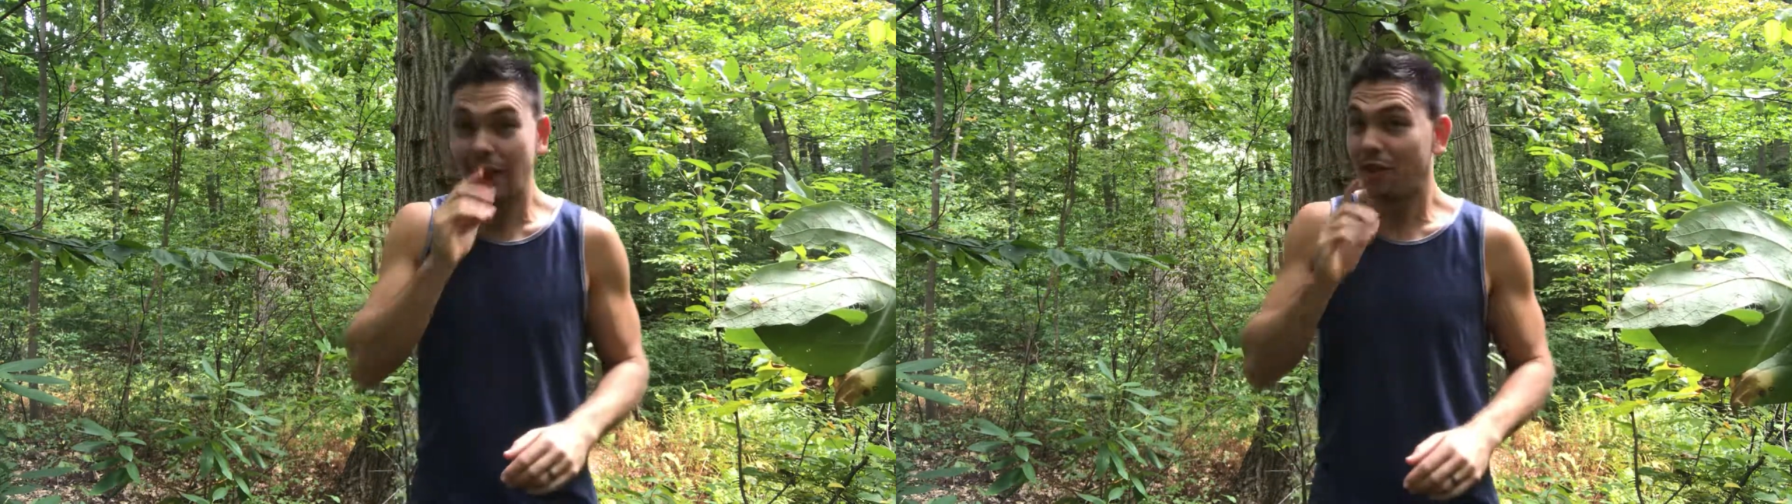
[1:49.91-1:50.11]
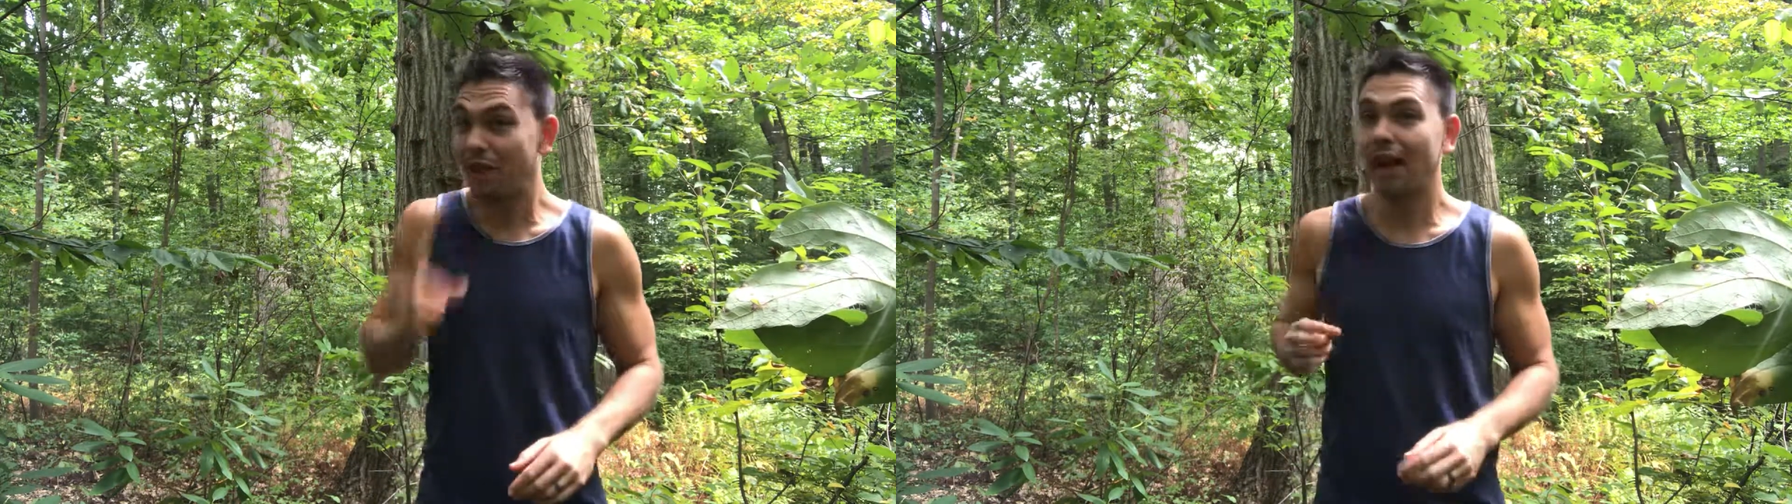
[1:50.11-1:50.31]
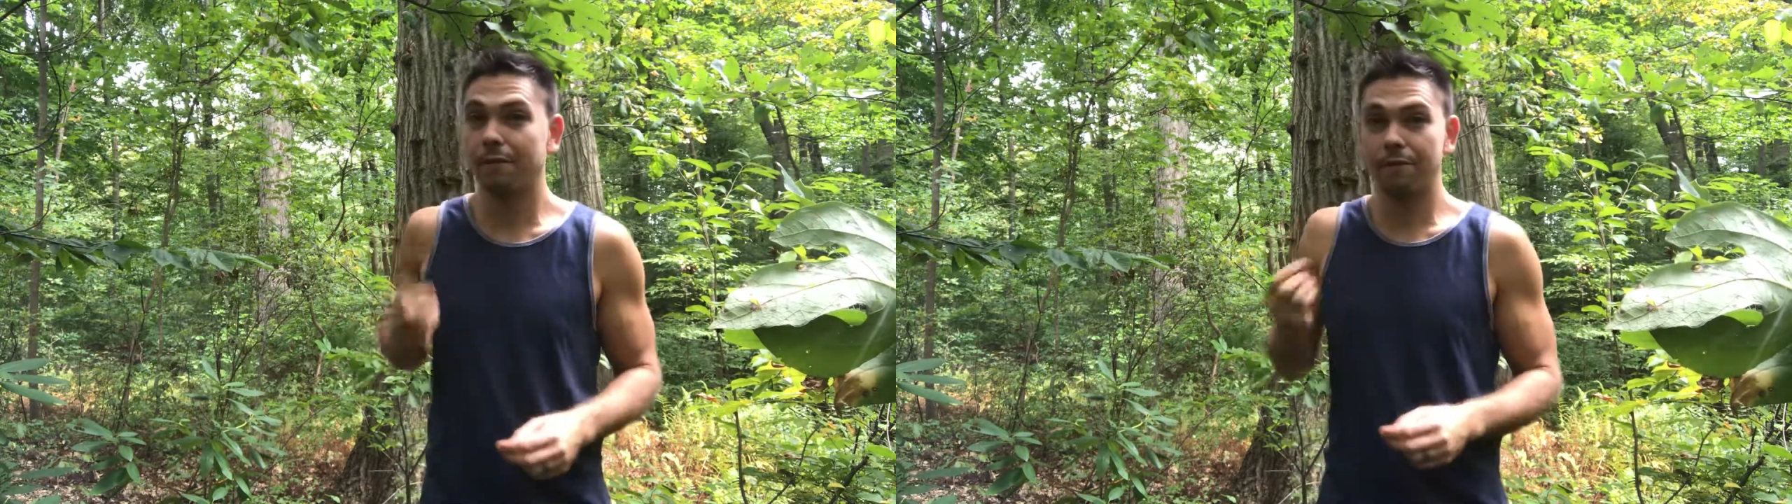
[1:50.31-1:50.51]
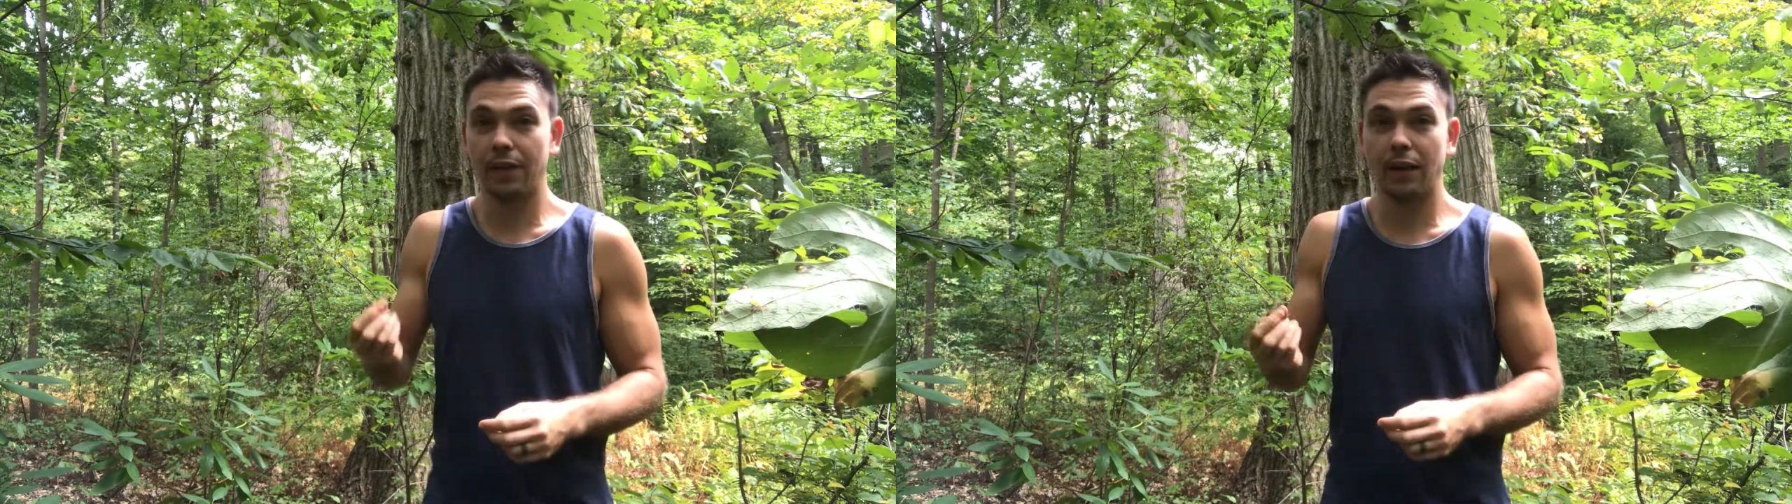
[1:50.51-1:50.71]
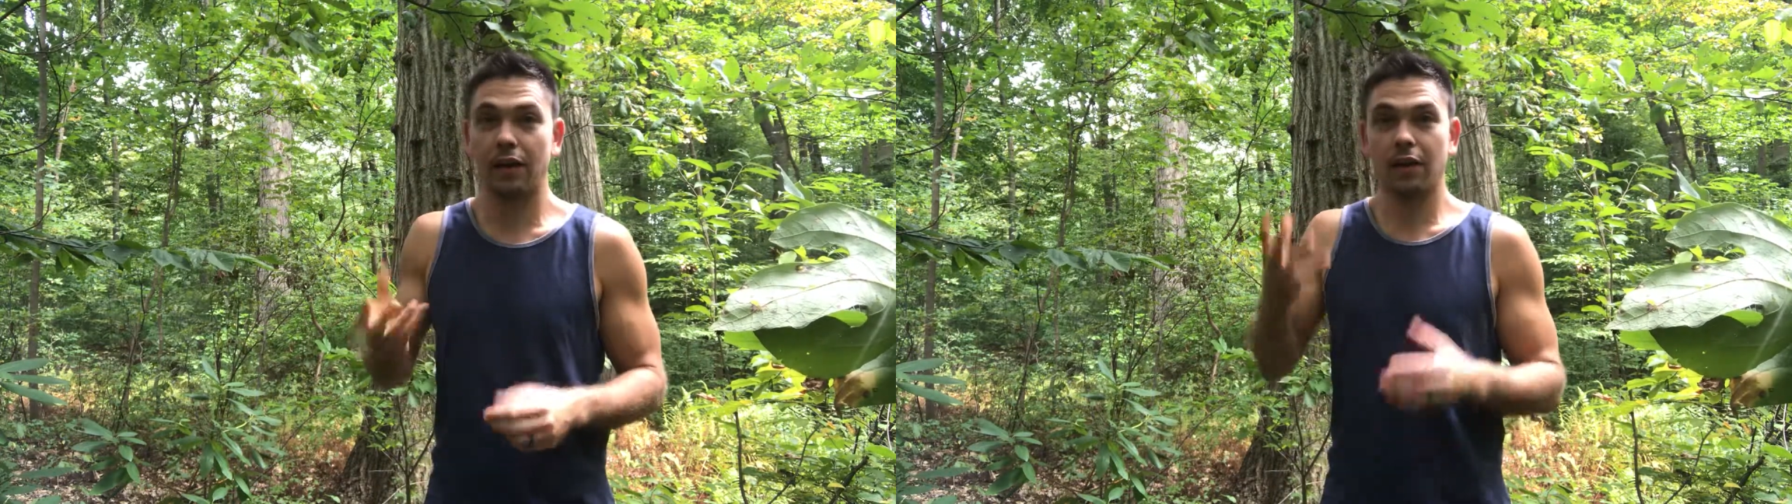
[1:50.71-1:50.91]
They're not fit